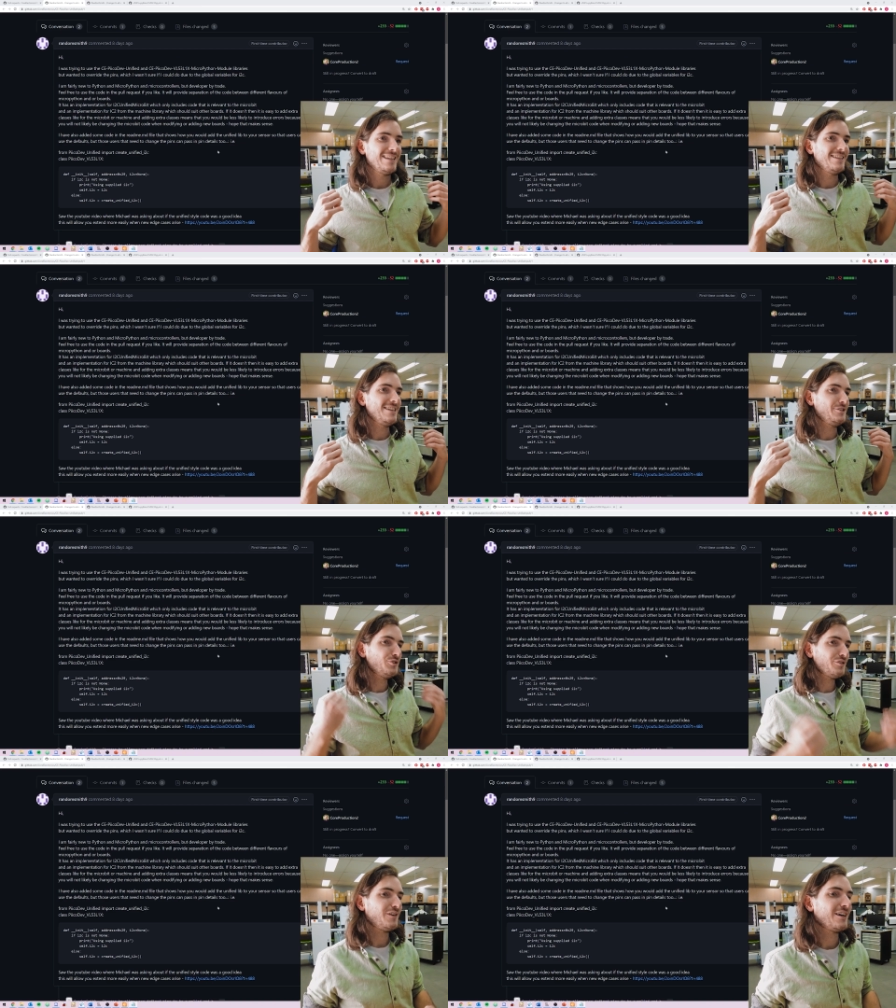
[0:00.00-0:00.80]
the
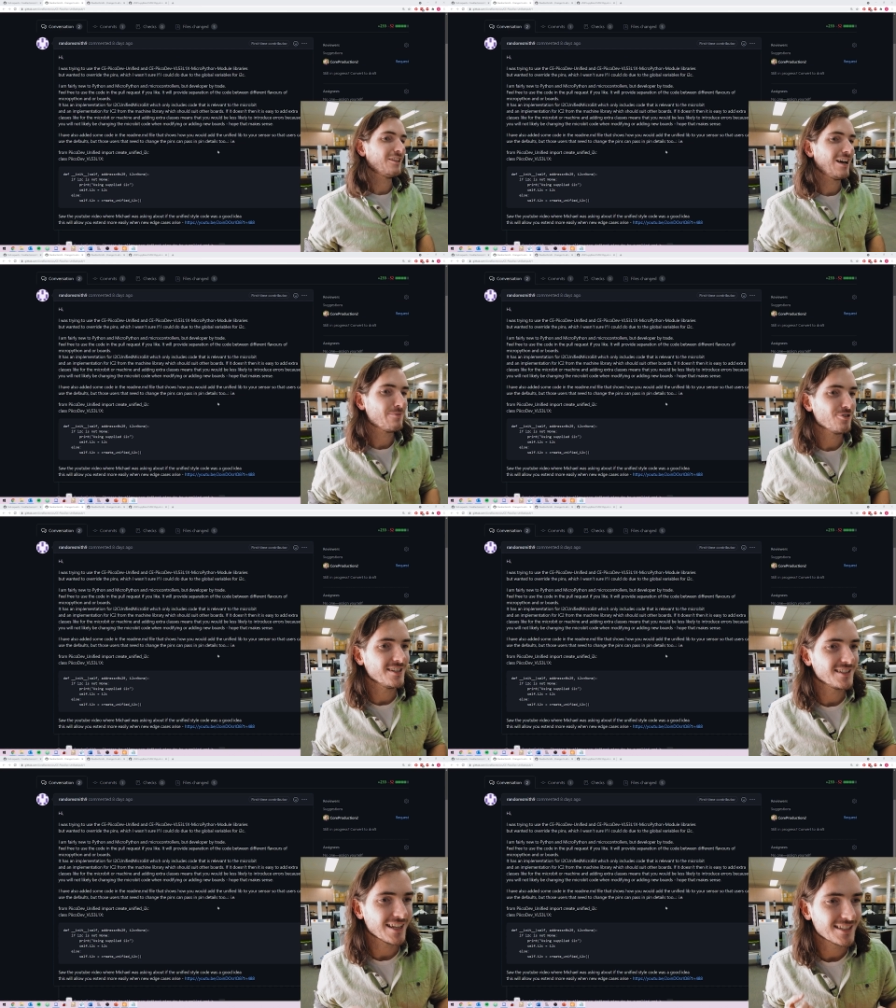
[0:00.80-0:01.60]
Unified
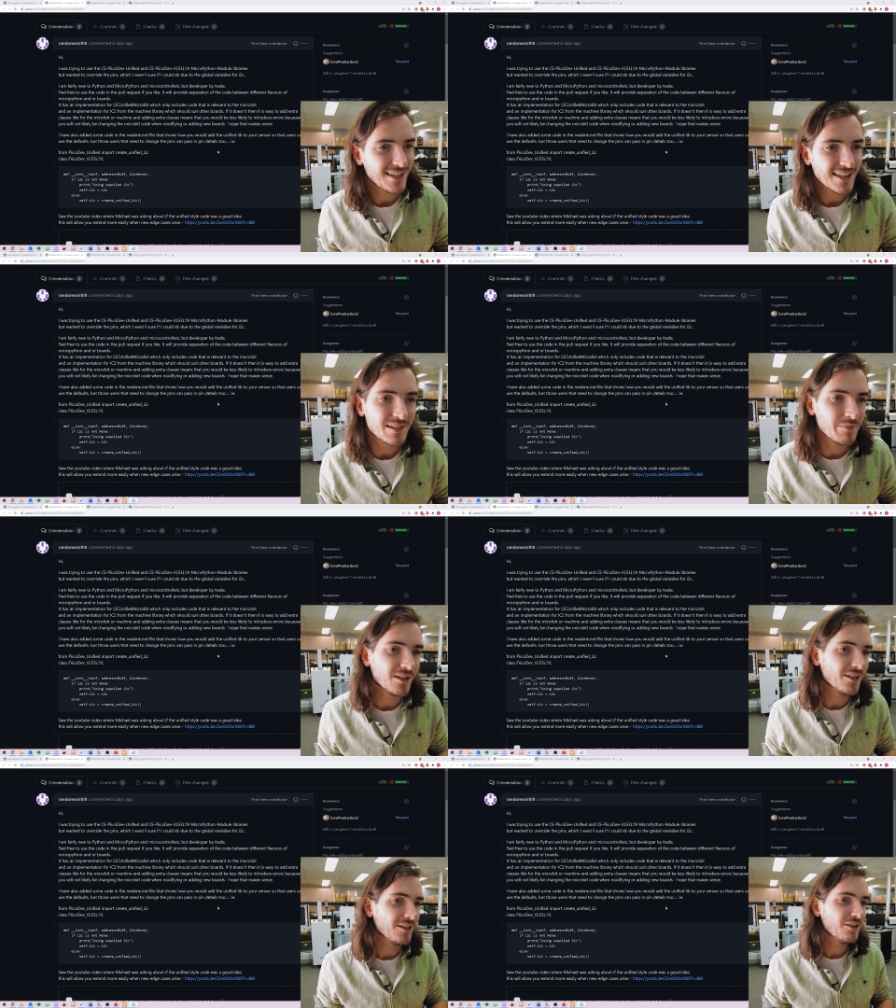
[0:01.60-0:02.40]
library's
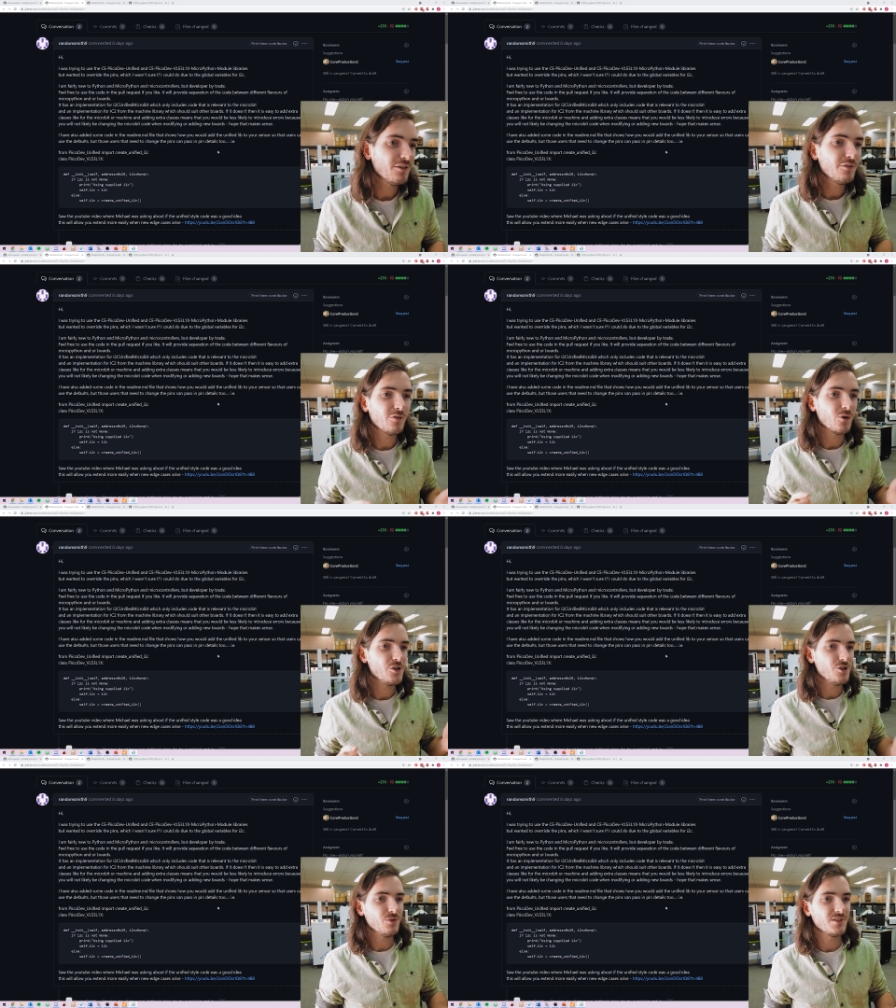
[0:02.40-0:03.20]
extensibility for
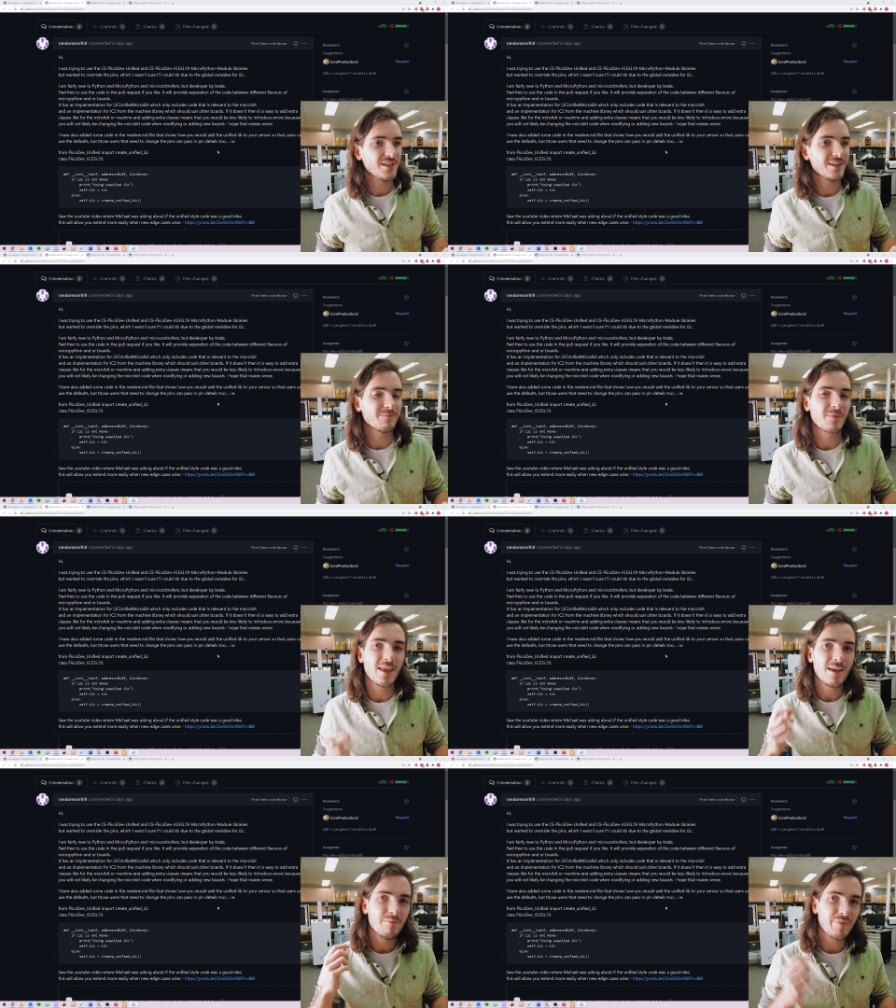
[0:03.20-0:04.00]
using
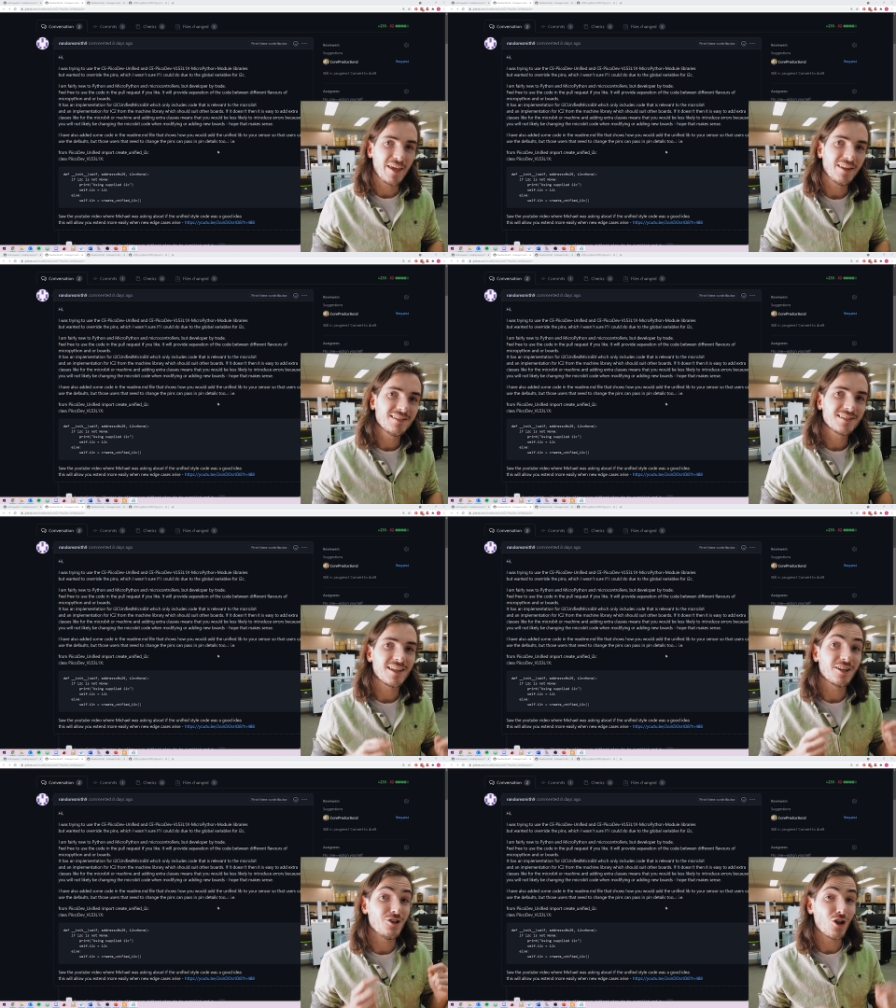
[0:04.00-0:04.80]
pins
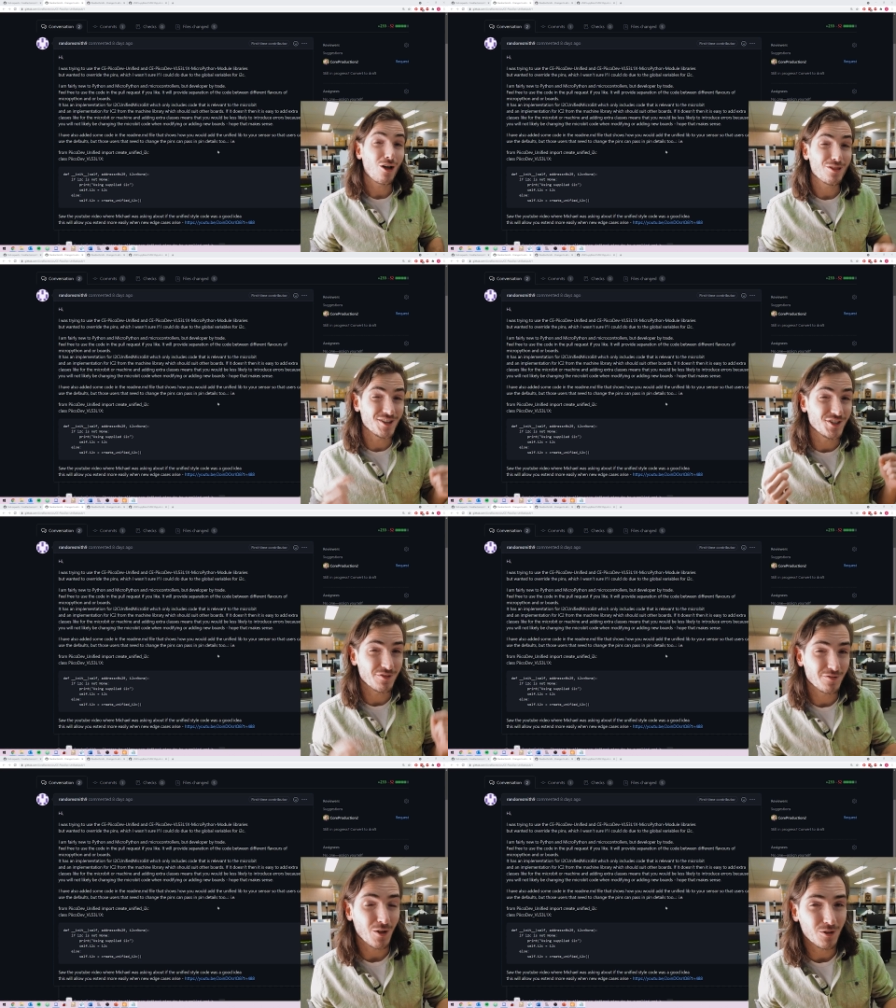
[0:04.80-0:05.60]
that are not the
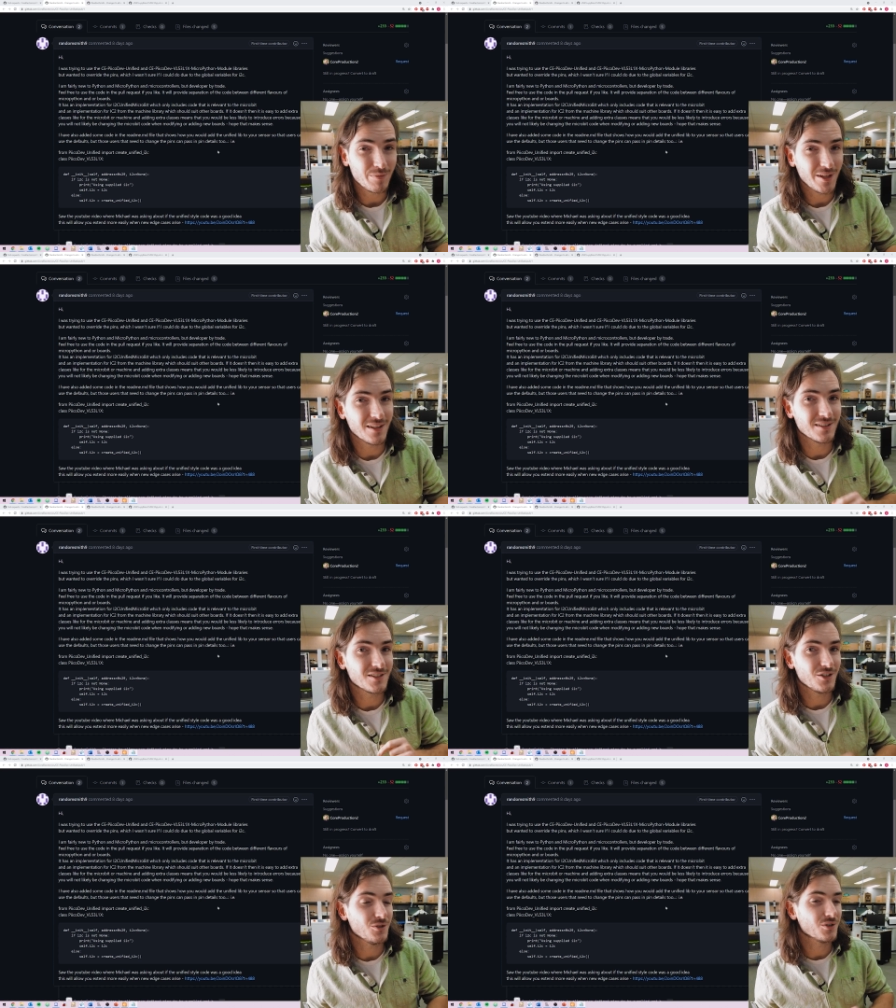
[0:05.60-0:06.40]
default
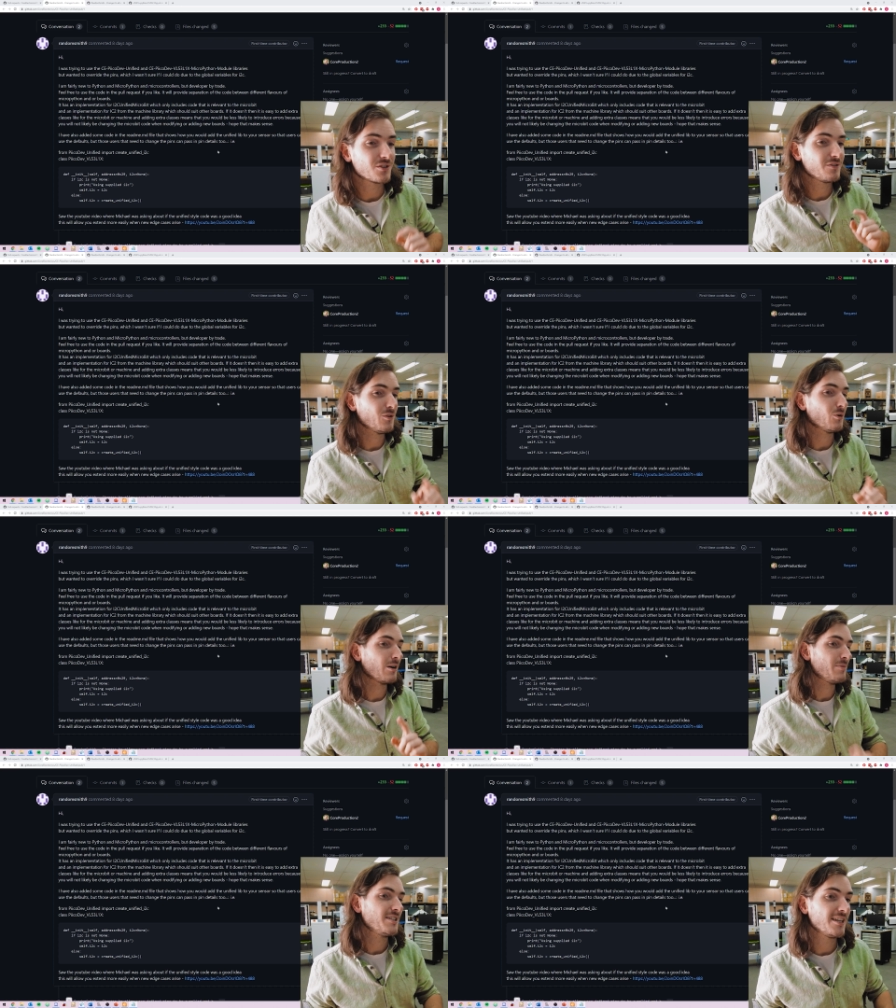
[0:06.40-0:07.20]
pins used for
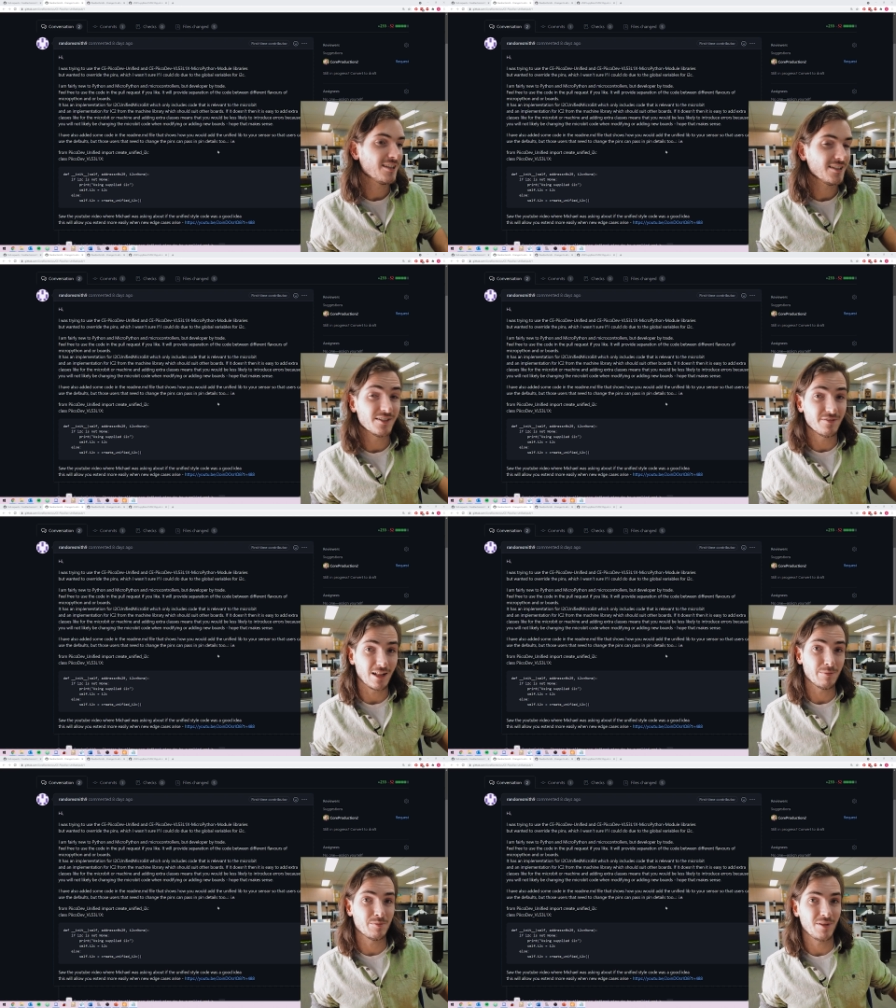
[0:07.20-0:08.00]
a particular
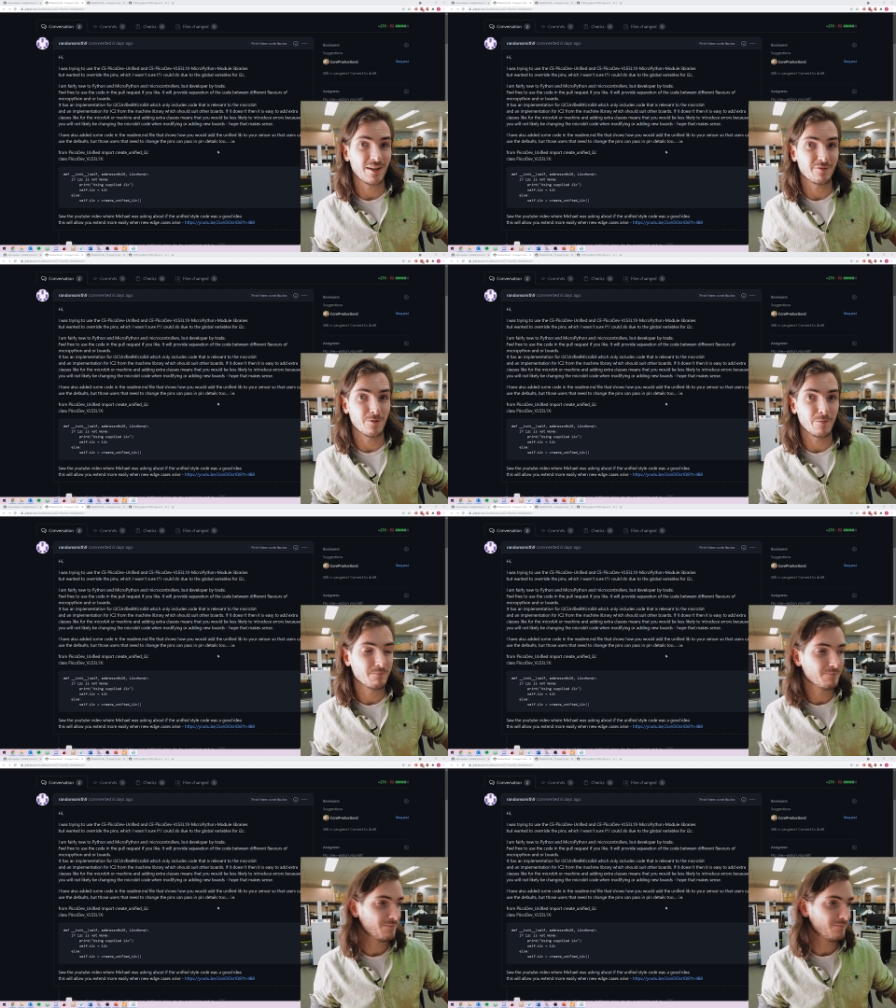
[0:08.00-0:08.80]
development platform.